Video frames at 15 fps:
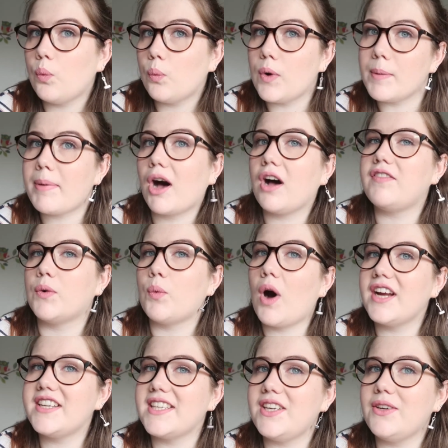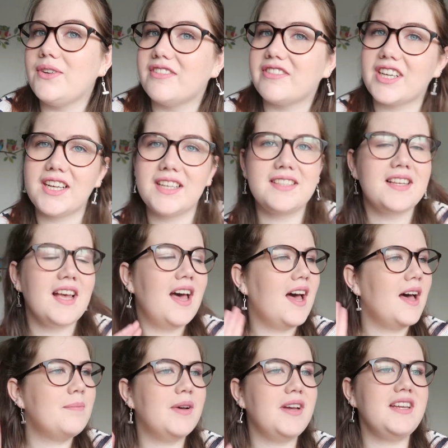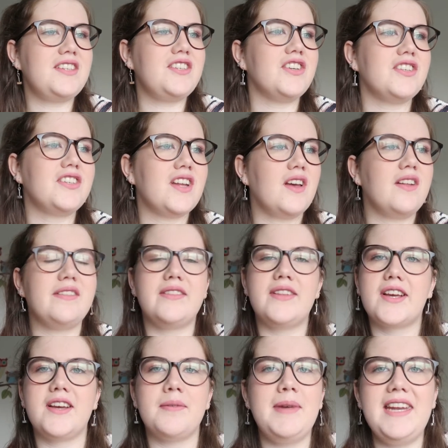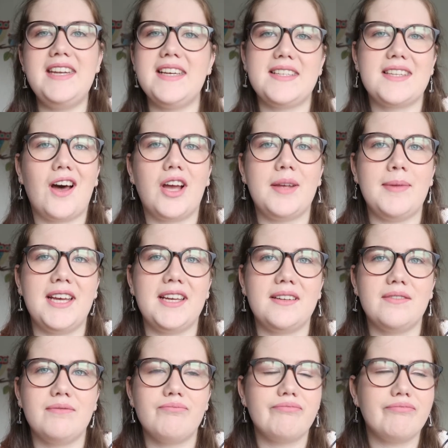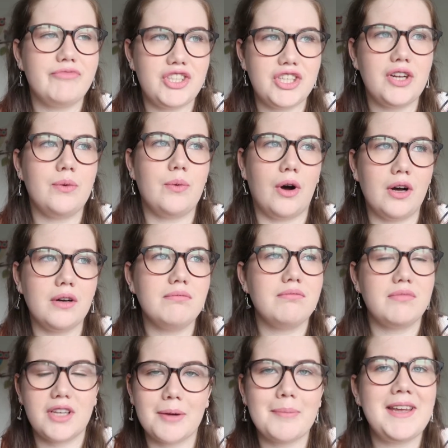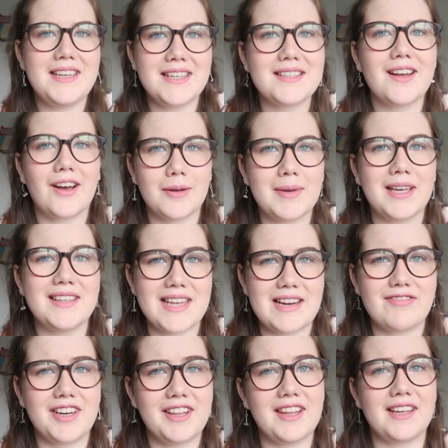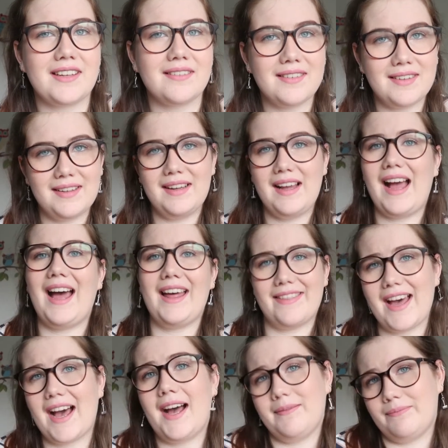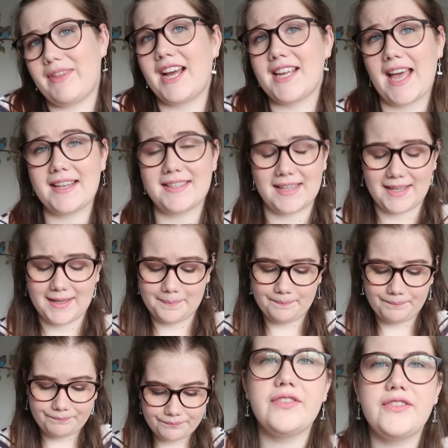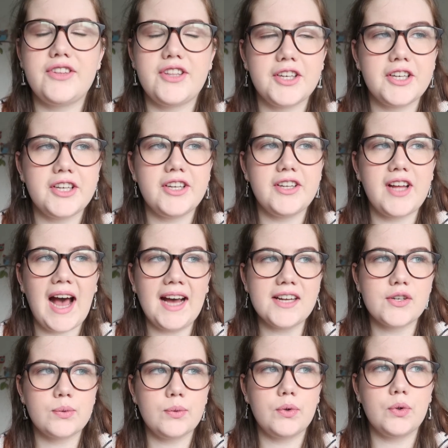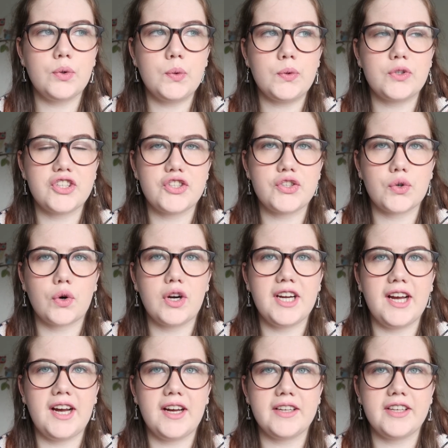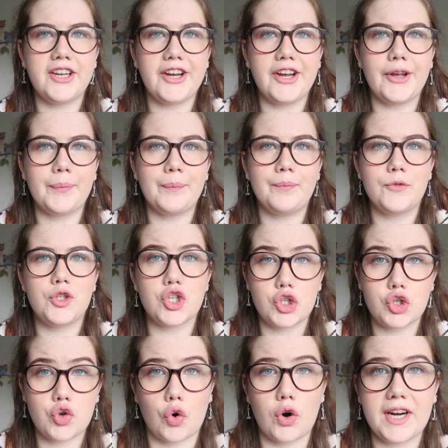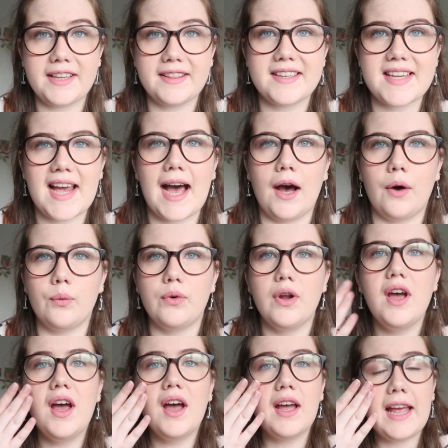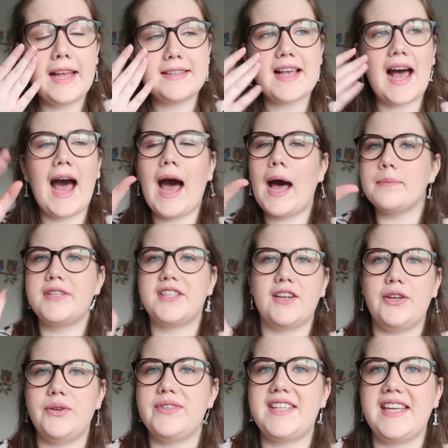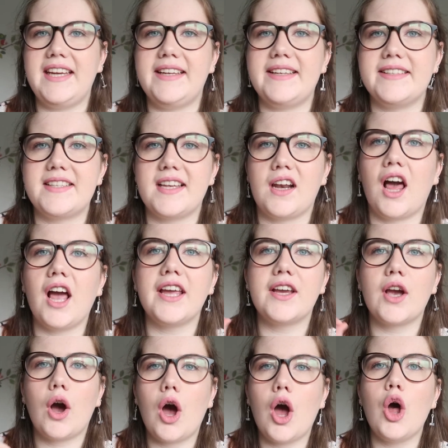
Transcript: we're part of a wider universe, but it's just the comedic timing. Do you know what? Comedic timing is everything, and that gets it. The actual Destroyer, you know, destroying the town is absolute scenes. Like,